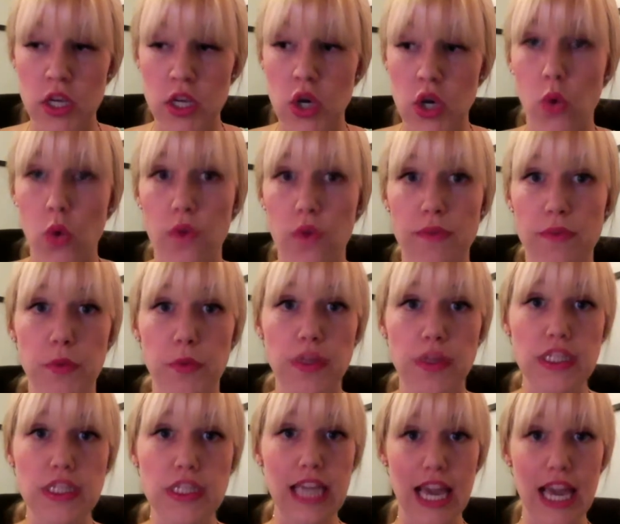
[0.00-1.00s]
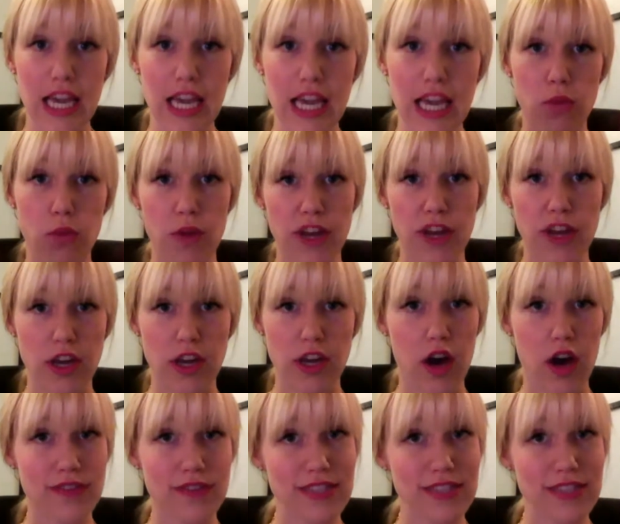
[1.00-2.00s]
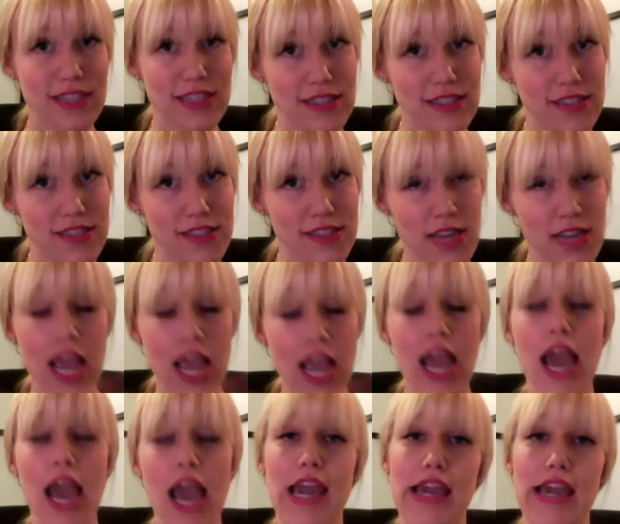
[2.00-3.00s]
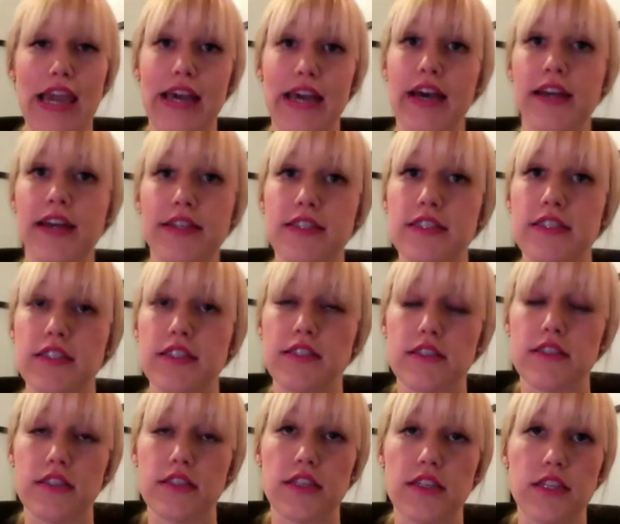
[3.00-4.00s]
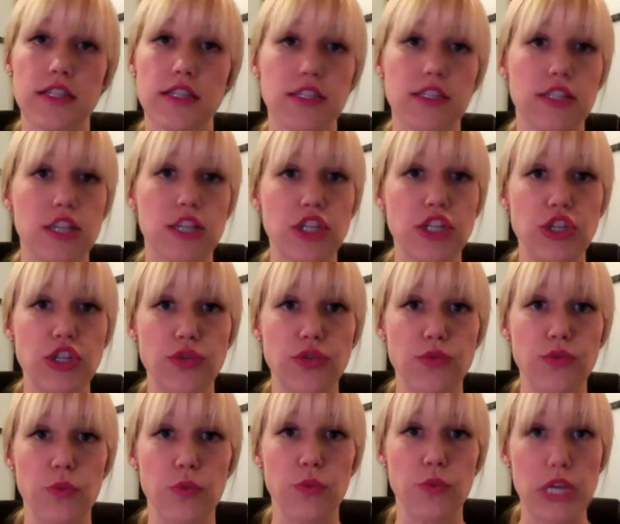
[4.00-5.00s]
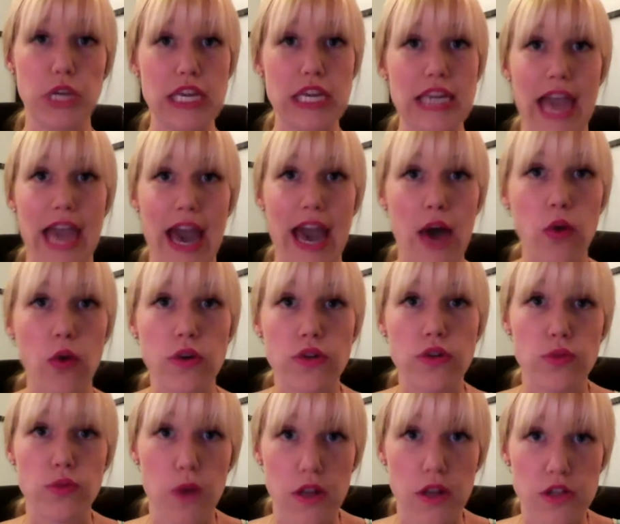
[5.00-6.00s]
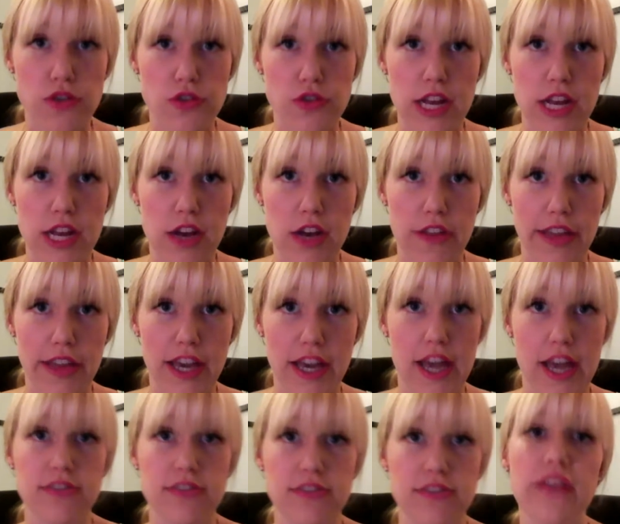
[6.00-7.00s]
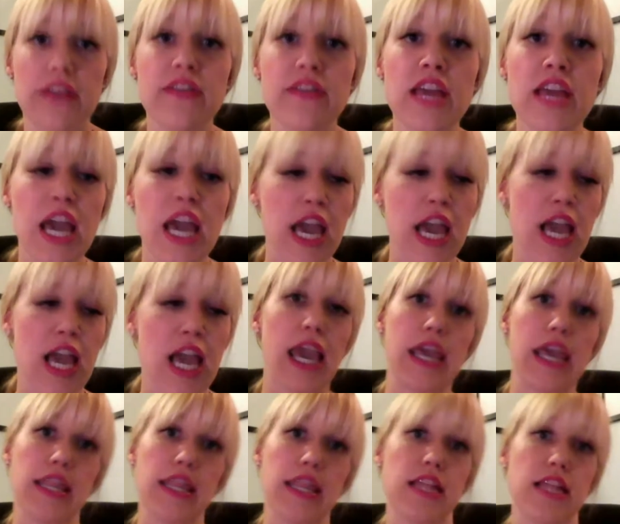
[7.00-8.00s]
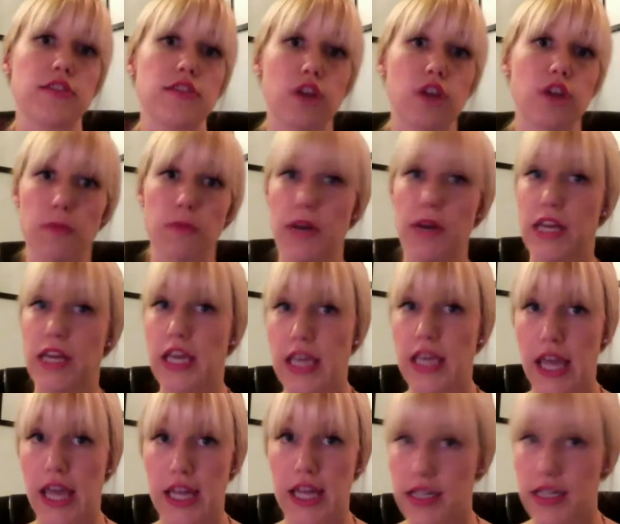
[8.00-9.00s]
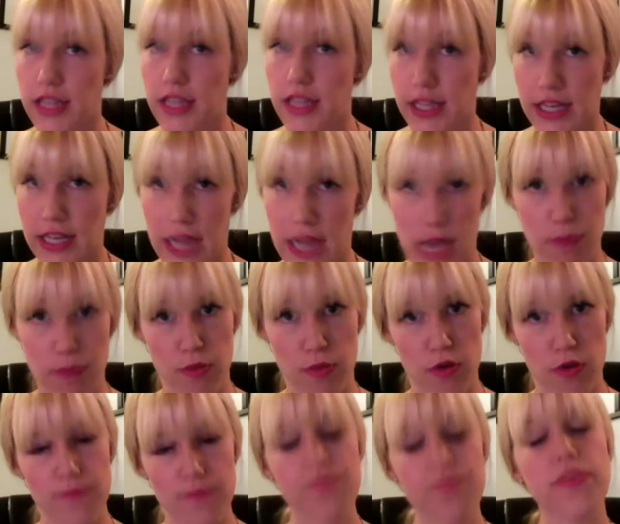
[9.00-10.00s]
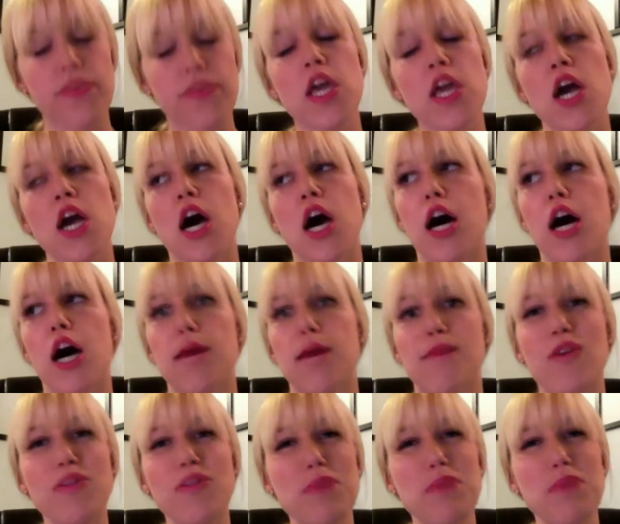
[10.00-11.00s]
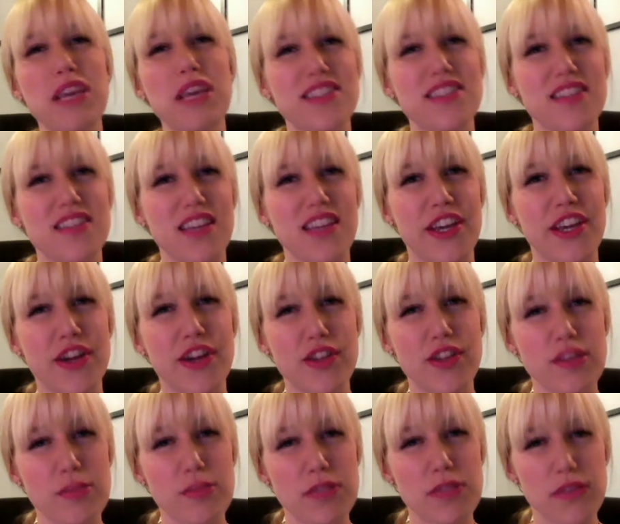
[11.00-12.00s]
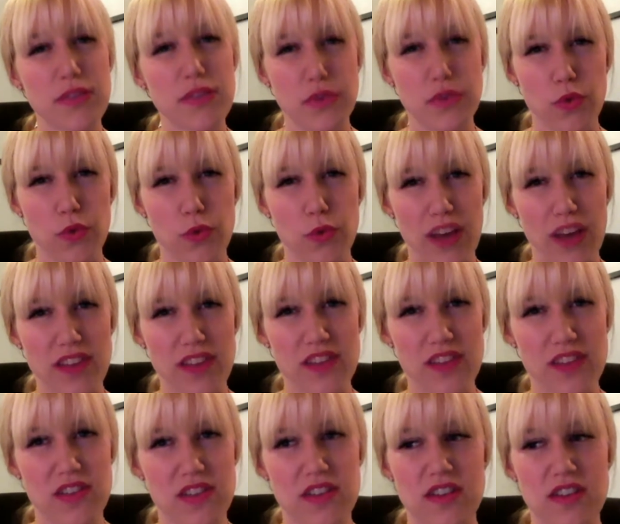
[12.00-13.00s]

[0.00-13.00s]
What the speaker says: or if I'm going to take a running off season and continue working out, cross-training, all that kind of stuff, and then start running again like in April. Only because here in the Pacific Northwest,